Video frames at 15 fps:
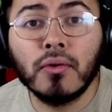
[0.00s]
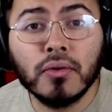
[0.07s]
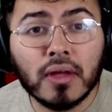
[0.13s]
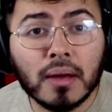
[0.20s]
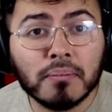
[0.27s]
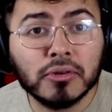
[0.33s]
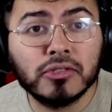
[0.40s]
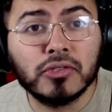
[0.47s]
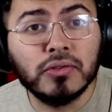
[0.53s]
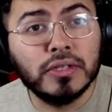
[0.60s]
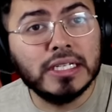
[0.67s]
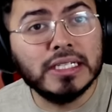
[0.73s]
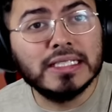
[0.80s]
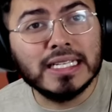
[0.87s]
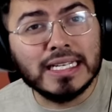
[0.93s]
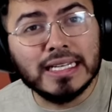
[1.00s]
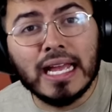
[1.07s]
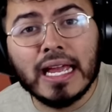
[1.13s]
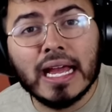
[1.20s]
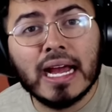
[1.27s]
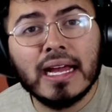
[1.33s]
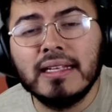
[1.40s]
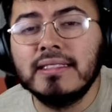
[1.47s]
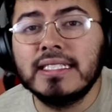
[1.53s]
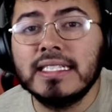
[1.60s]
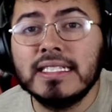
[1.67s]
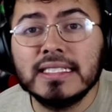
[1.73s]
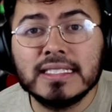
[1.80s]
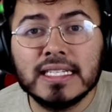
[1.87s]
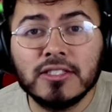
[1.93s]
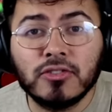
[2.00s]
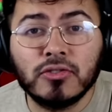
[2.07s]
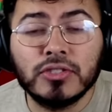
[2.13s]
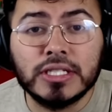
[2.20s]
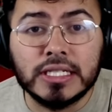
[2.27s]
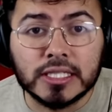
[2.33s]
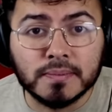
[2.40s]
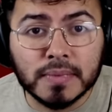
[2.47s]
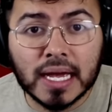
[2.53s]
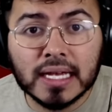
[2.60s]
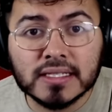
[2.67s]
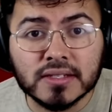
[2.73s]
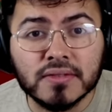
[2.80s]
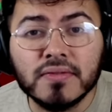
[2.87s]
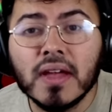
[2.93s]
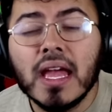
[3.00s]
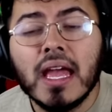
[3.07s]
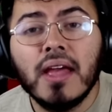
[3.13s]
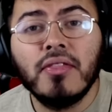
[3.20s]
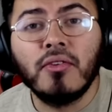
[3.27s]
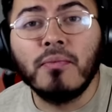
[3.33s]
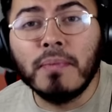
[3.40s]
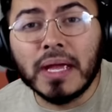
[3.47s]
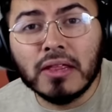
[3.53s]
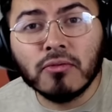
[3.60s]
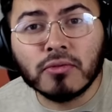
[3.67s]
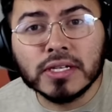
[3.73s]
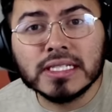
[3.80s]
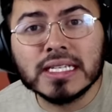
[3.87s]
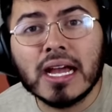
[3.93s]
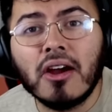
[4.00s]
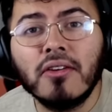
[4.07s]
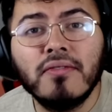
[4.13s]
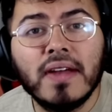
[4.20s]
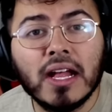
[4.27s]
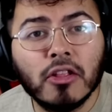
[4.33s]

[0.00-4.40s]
growth opportunities in AI and data centers is massive, and their main risk are